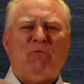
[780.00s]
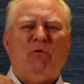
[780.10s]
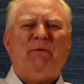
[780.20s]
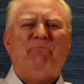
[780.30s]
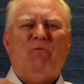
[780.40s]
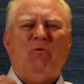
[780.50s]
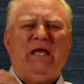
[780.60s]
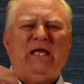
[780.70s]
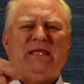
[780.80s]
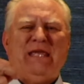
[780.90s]
we, we
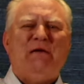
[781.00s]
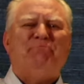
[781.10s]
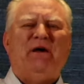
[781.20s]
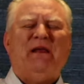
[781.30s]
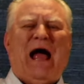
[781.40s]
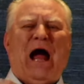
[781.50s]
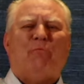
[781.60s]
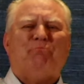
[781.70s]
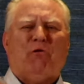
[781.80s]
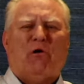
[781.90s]
deepen our
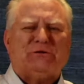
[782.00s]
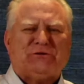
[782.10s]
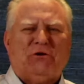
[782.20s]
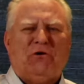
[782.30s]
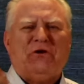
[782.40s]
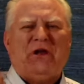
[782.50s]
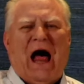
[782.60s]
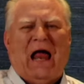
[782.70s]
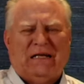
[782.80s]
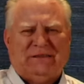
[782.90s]
personal
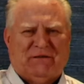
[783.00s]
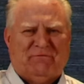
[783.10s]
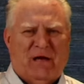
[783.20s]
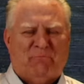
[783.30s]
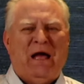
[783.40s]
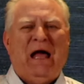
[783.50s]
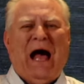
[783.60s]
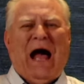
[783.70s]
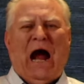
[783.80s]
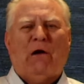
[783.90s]
knowledge of Him.
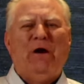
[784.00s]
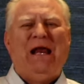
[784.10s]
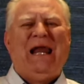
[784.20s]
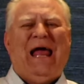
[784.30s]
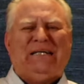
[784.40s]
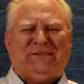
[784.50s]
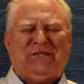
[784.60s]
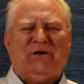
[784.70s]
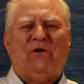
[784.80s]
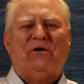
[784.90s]
Our
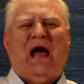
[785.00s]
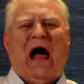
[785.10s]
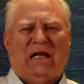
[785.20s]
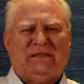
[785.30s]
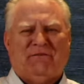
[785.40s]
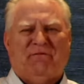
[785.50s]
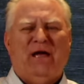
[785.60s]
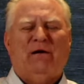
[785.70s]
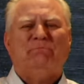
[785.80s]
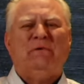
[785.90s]
relational knowledge of
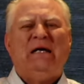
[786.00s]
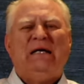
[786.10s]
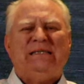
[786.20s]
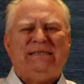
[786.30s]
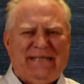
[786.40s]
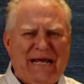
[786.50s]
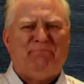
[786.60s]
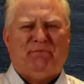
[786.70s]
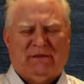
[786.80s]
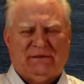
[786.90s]
Him
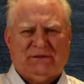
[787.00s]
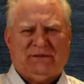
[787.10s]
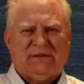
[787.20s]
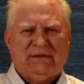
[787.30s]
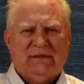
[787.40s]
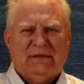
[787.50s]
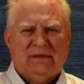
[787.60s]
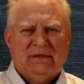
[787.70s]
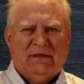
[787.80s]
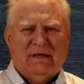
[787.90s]
deepens
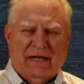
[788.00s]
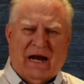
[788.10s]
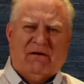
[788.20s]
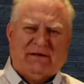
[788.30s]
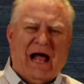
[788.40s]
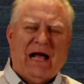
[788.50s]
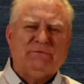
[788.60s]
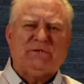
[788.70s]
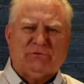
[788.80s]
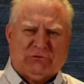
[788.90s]
in our
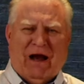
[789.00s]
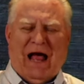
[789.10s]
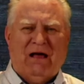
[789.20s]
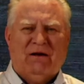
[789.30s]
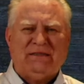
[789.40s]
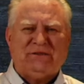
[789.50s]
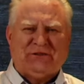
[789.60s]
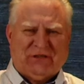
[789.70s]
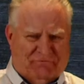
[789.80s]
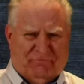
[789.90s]
times of trial and
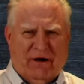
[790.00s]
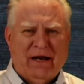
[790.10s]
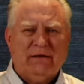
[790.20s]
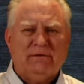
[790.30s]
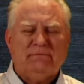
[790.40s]
suffering.